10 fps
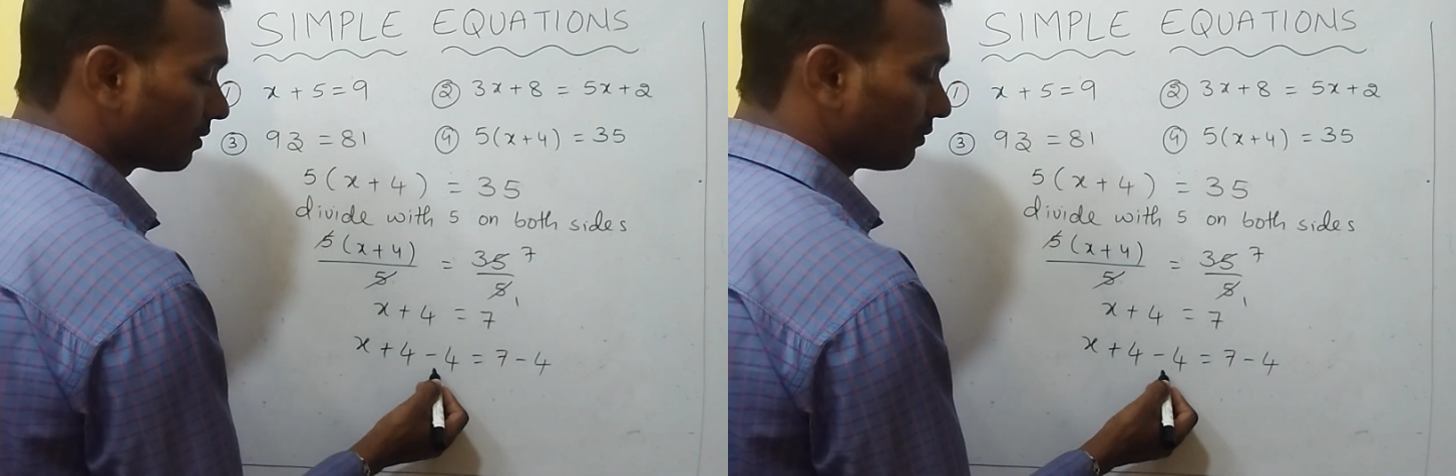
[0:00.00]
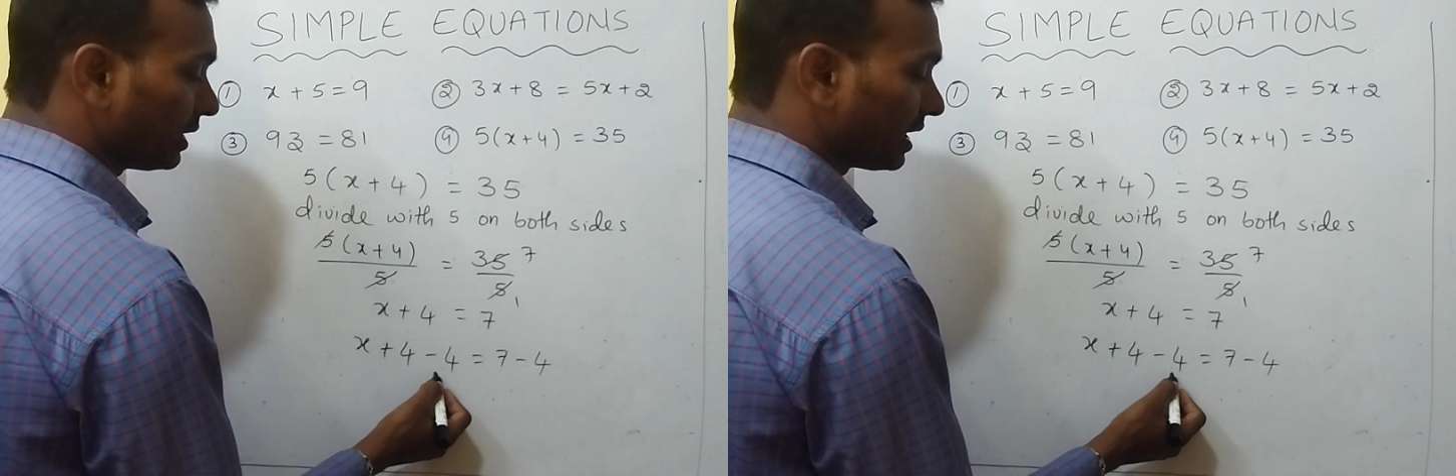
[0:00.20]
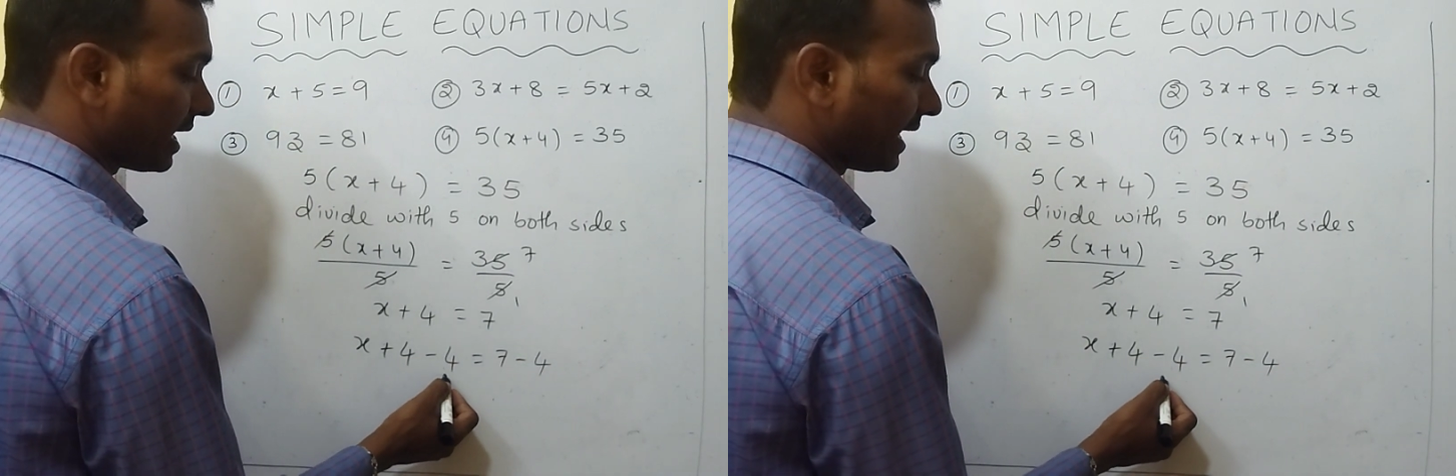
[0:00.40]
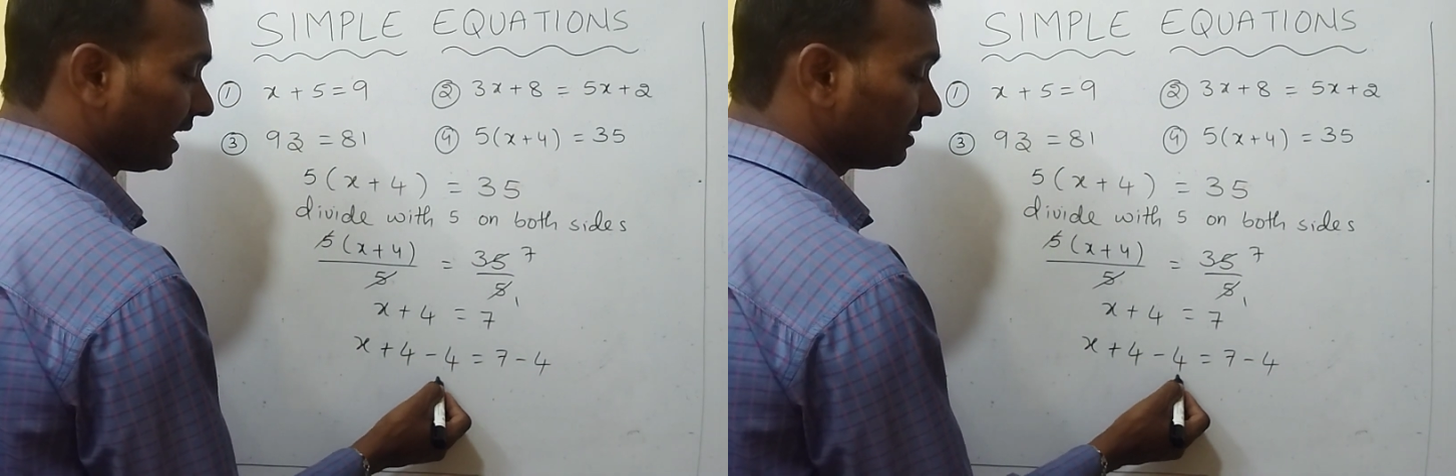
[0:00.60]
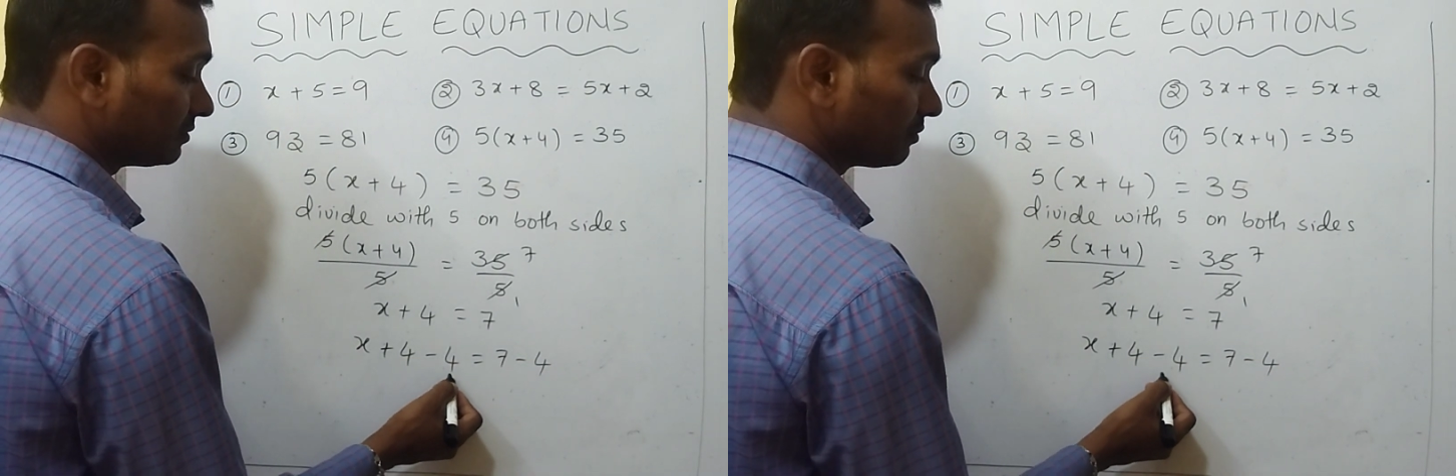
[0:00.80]
We are
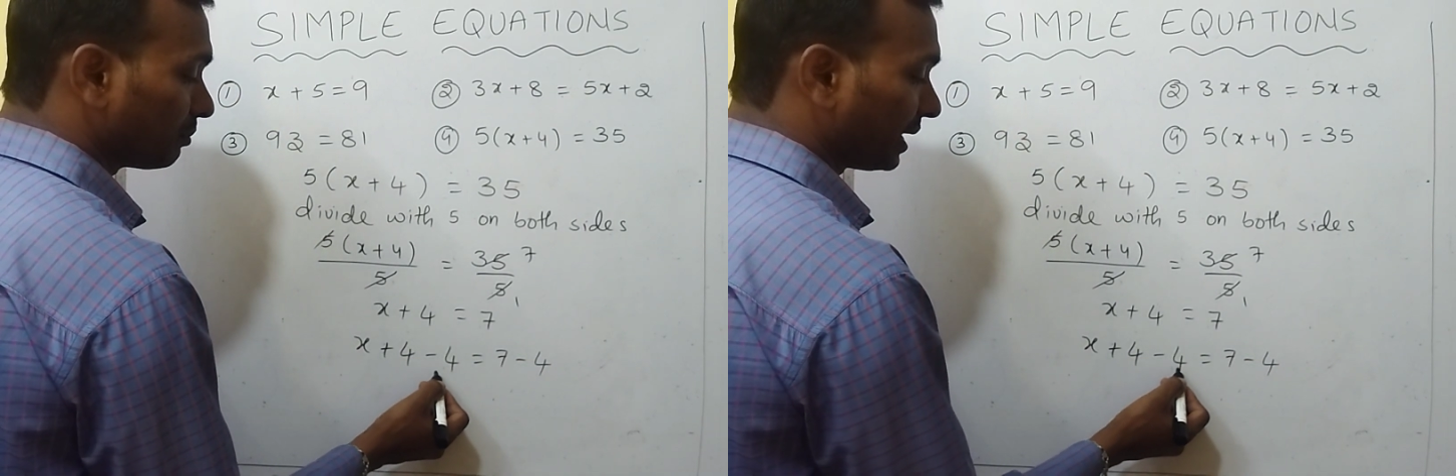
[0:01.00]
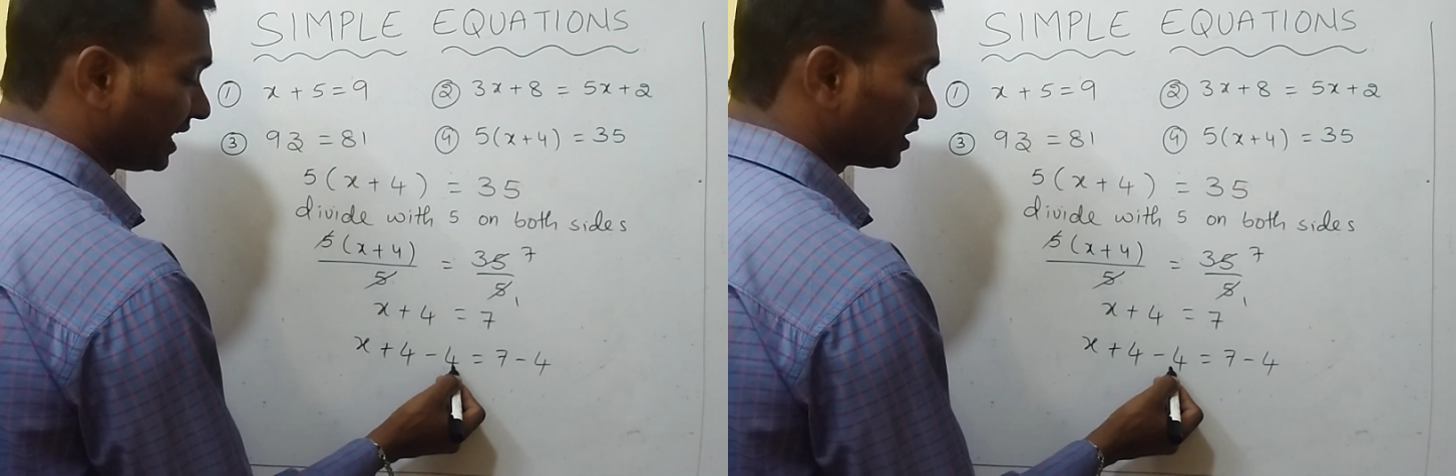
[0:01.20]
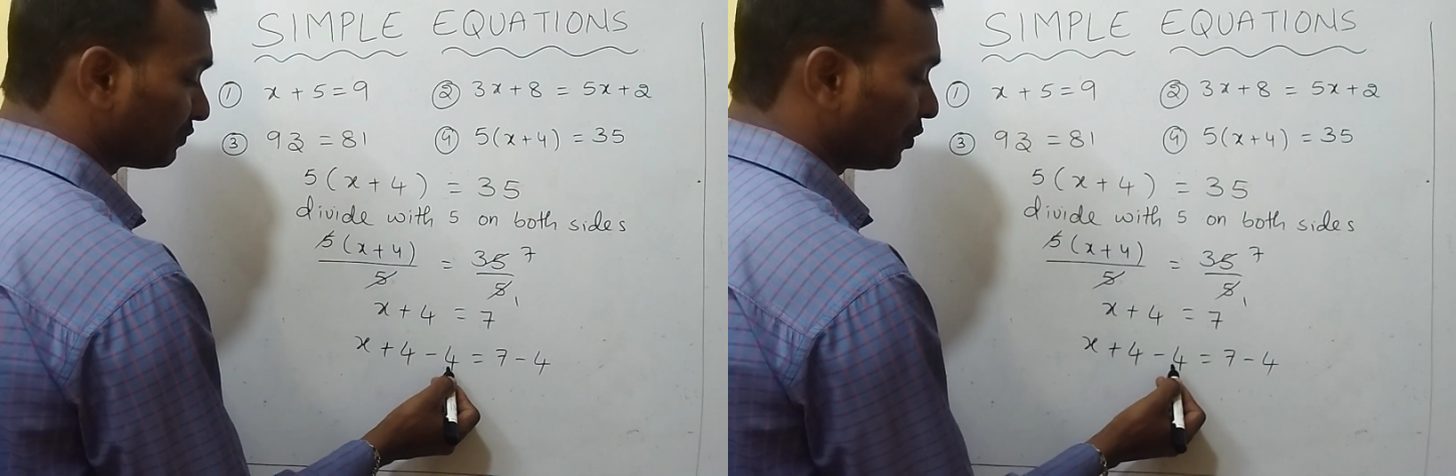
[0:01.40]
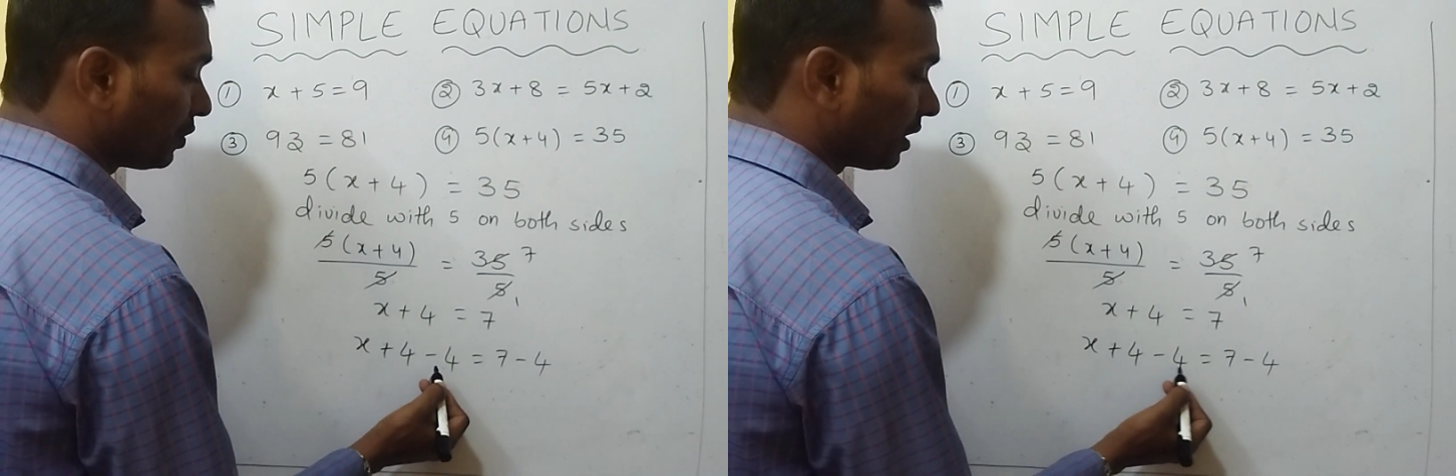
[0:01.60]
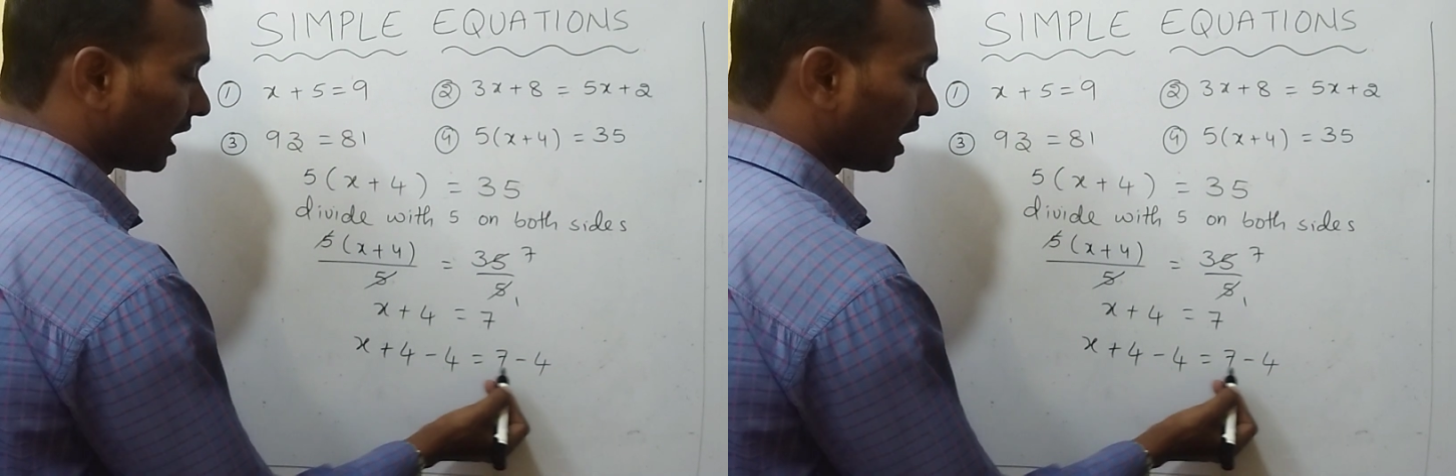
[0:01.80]
adding minus 4